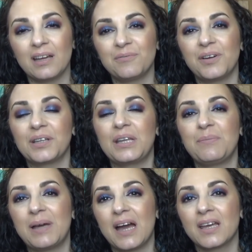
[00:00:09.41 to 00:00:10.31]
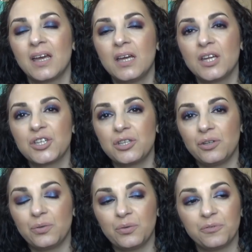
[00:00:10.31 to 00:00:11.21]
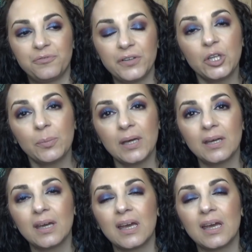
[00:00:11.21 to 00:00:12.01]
I am finally back to filming,